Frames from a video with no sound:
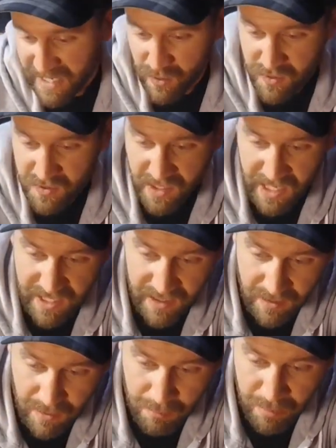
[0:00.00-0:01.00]
I use
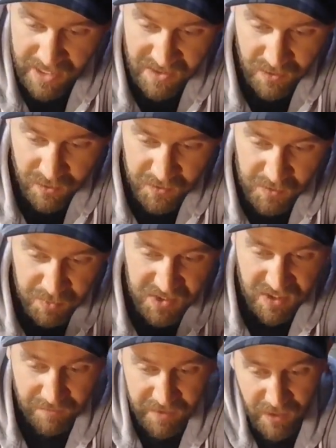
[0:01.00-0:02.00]
a
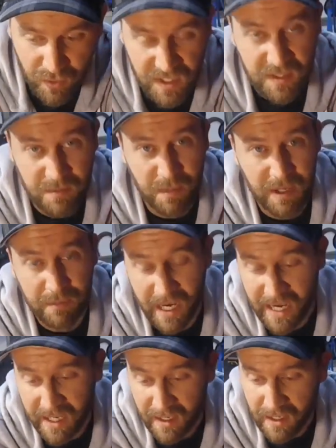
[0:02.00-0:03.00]
bicycle-specific grease made
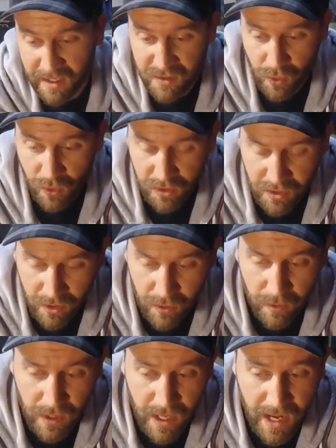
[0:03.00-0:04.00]
by
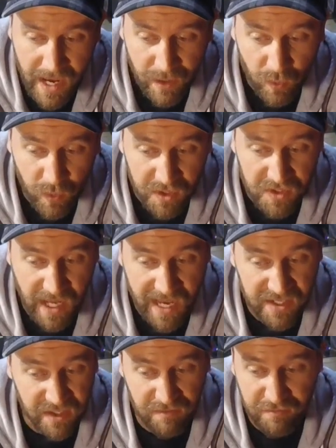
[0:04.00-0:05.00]
Dualco, and it works
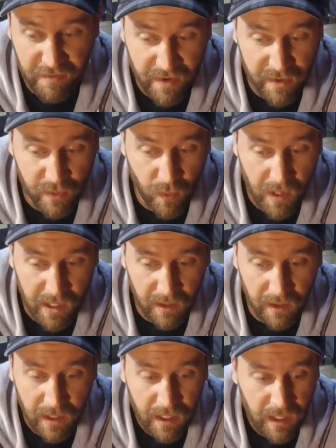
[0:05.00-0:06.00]
actually very
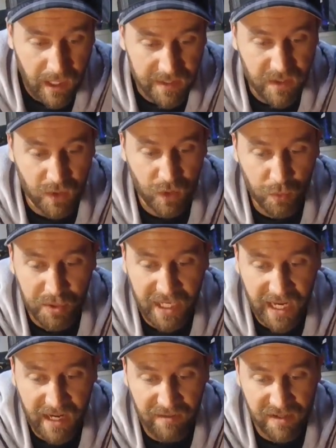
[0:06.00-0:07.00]
well to
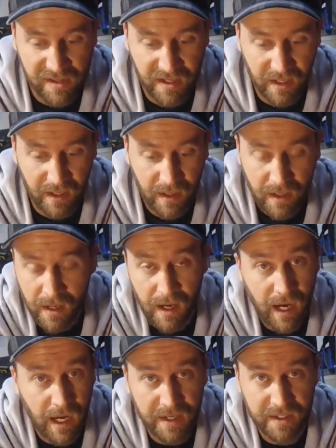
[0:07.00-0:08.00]
lubricate everything.
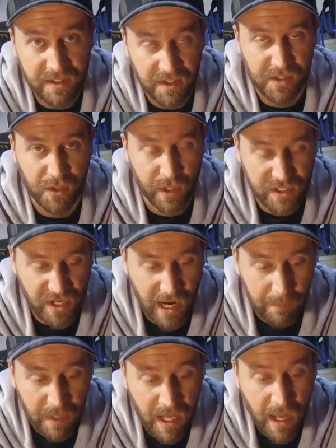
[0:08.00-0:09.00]
It does a great
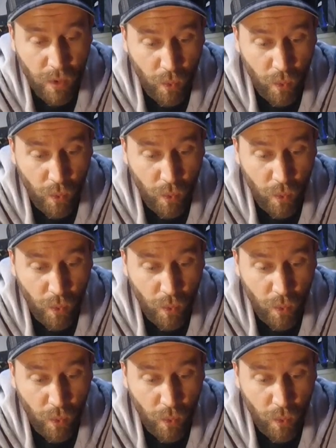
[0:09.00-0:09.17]
job.